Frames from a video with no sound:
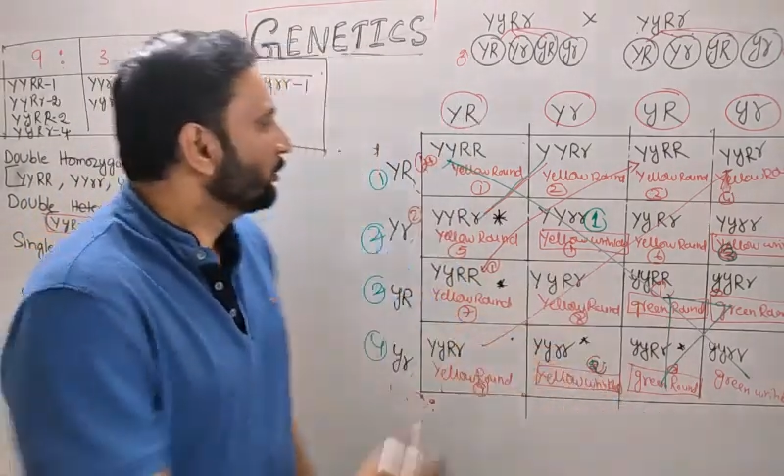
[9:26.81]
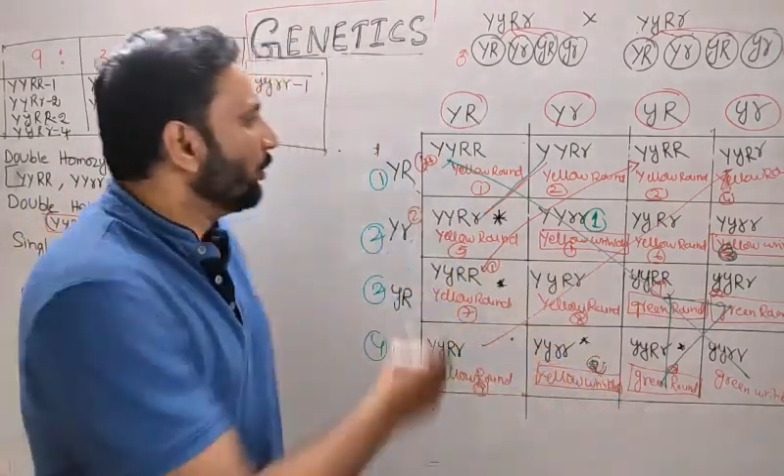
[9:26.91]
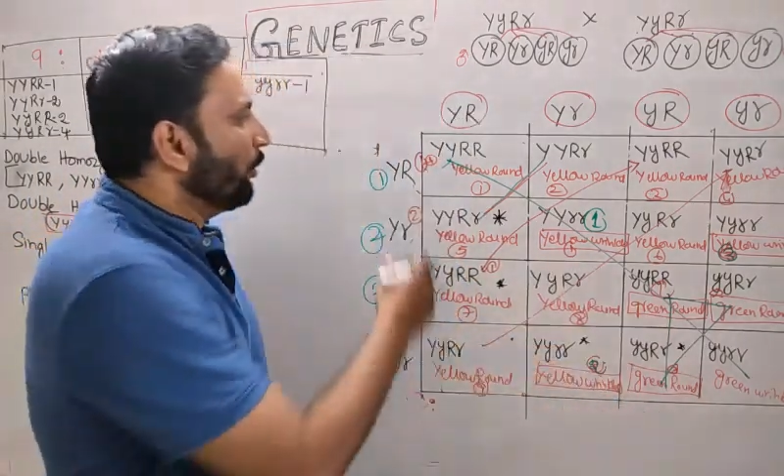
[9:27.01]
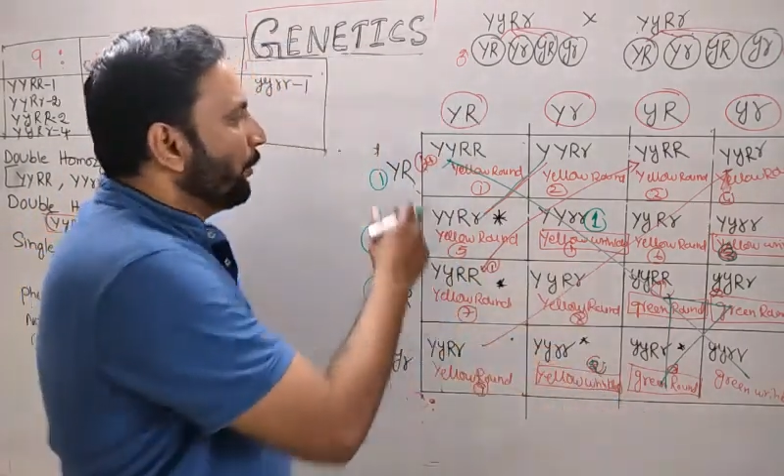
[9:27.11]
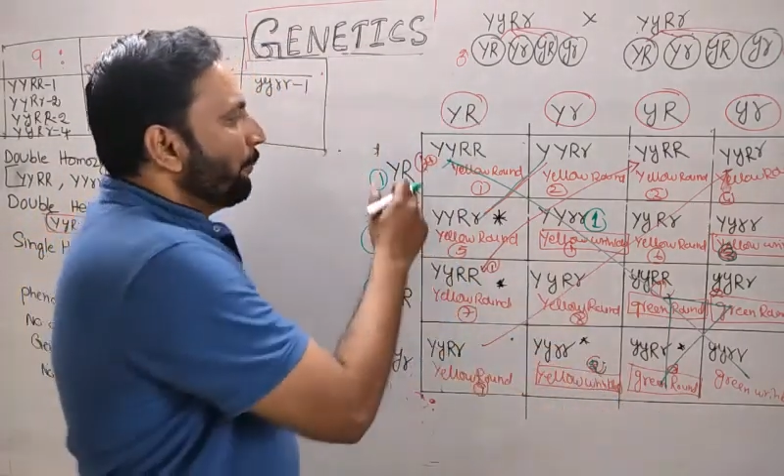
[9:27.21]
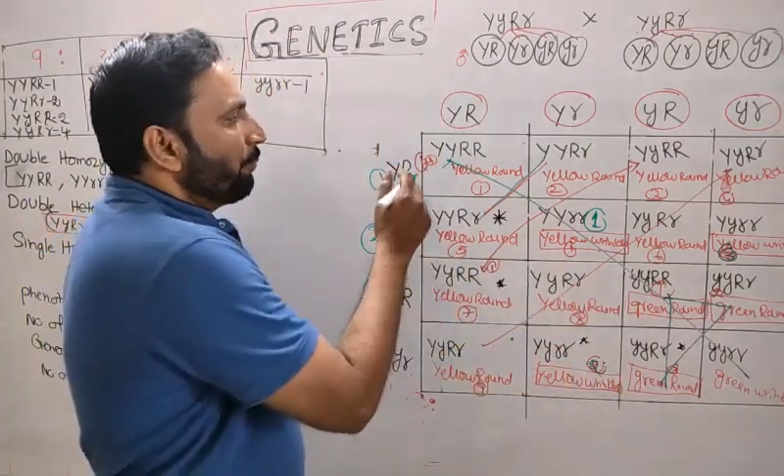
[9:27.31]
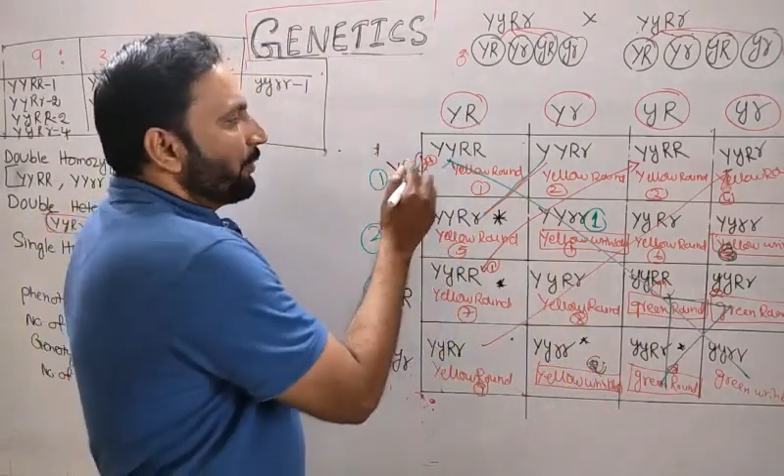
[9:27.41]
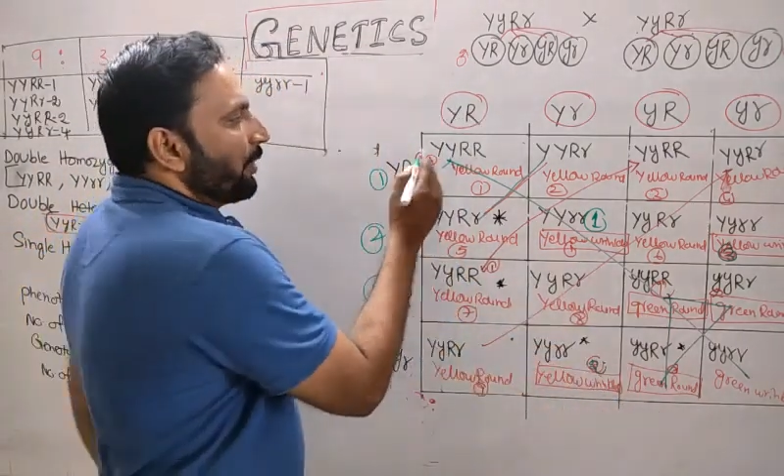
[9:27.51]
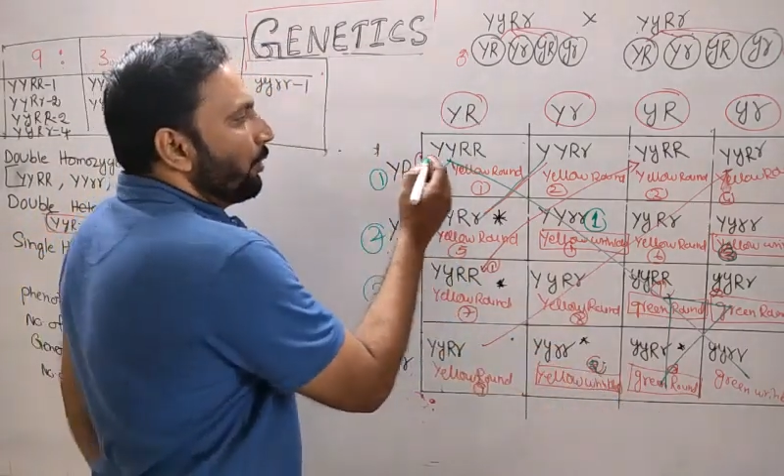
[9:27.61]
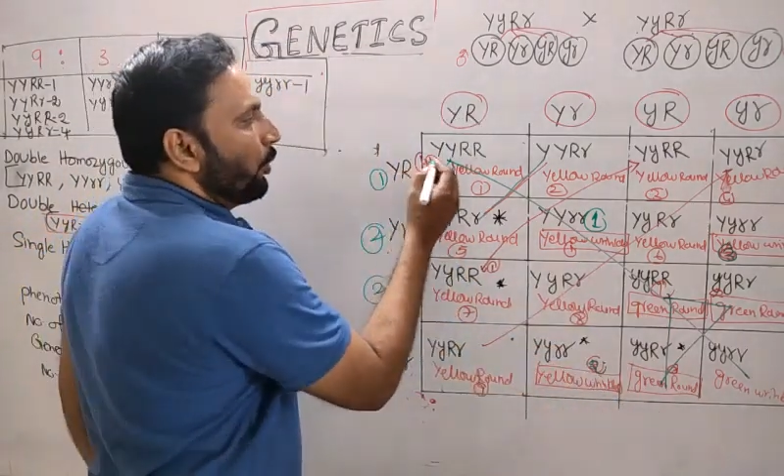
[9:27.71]
So
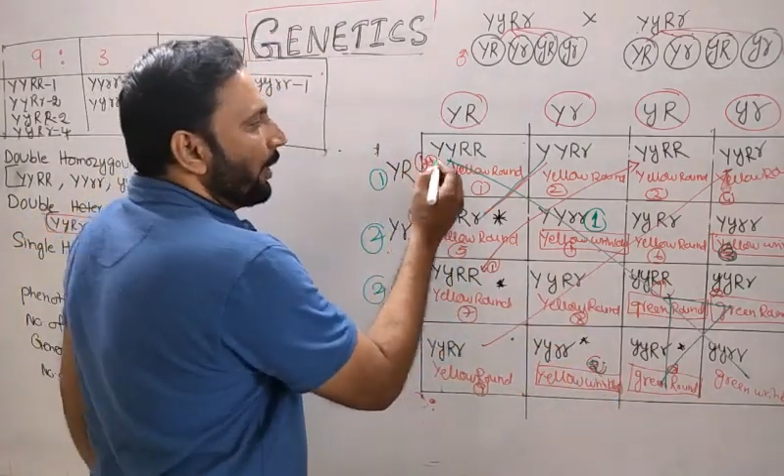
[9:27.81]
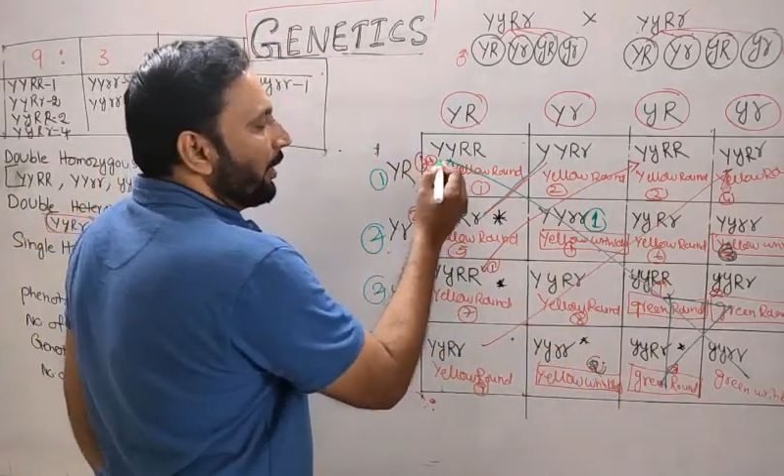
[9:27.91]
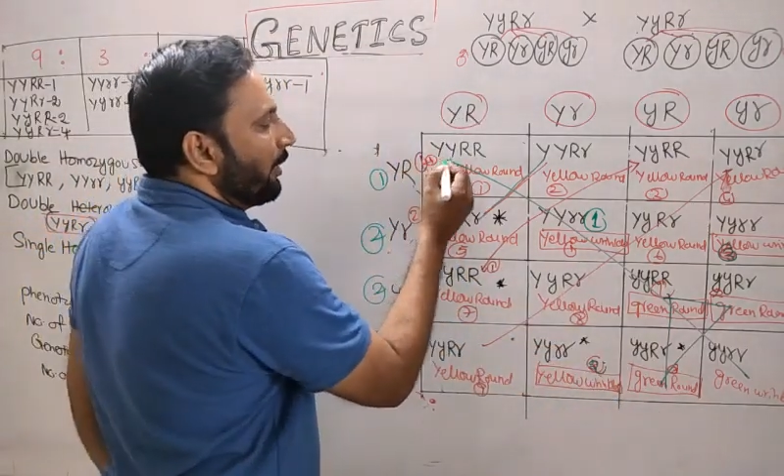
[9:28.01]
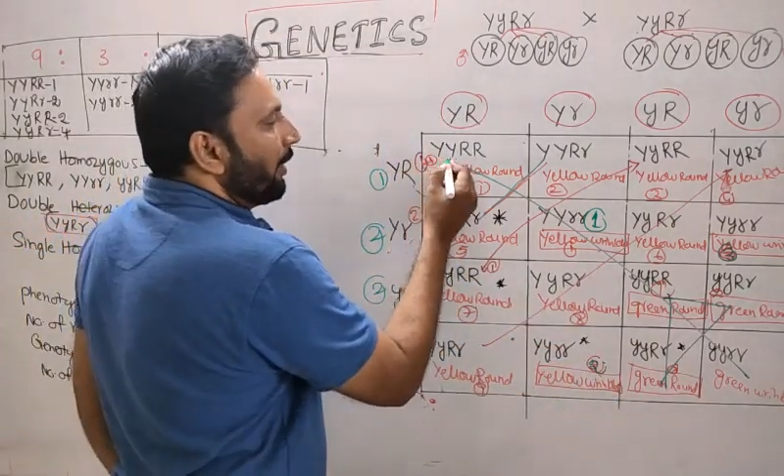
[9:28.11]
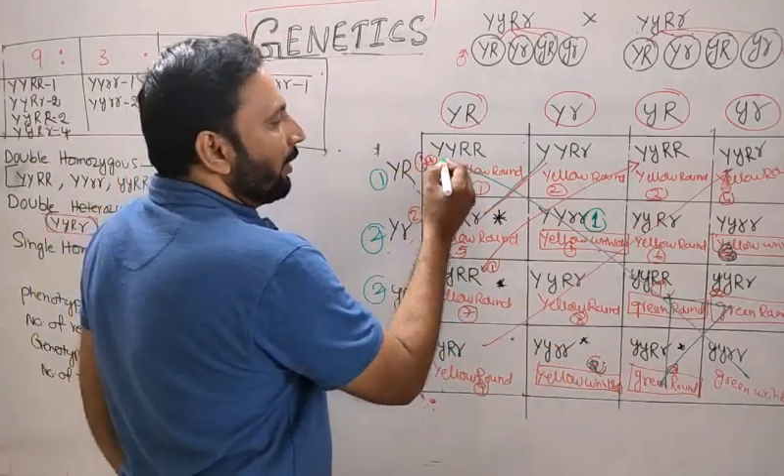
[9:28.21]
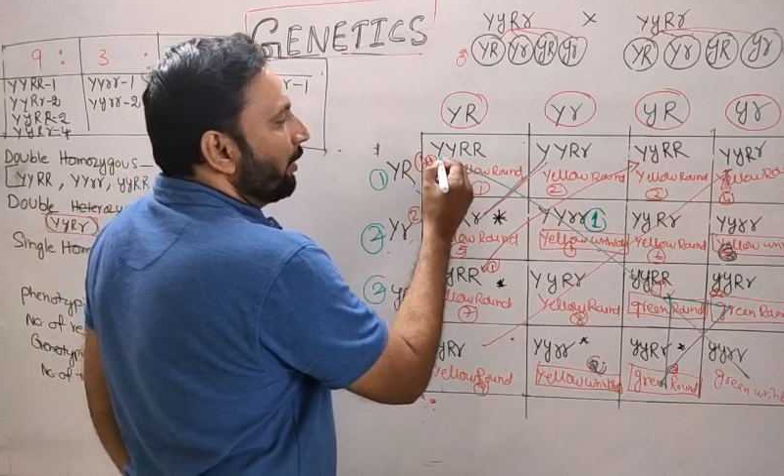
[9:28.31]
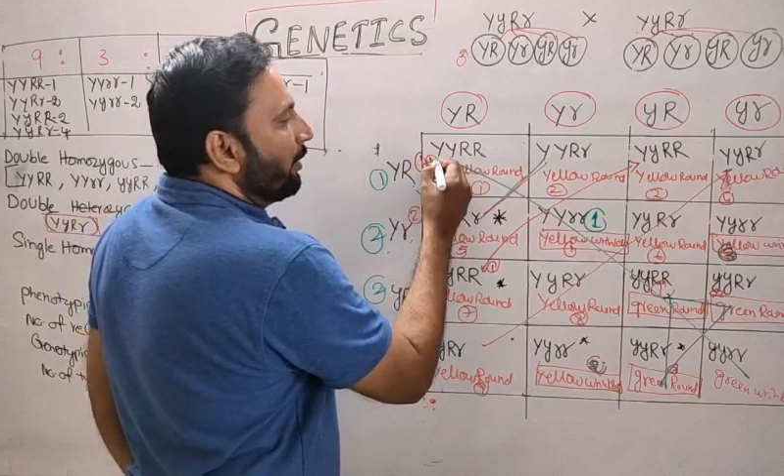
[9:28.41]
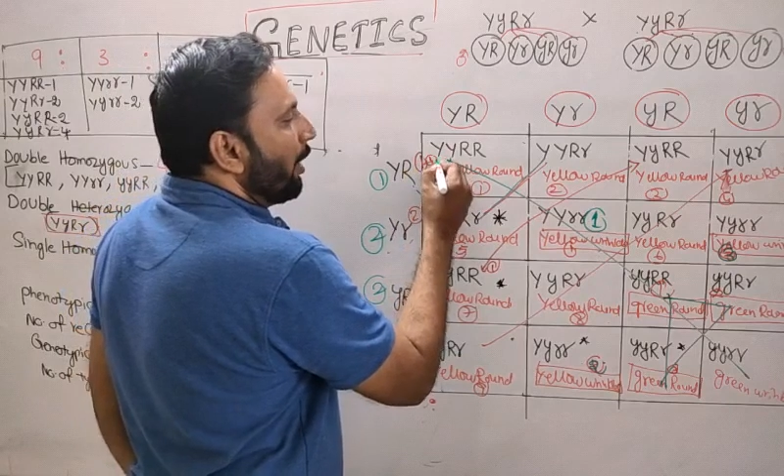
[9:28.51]
you look at here.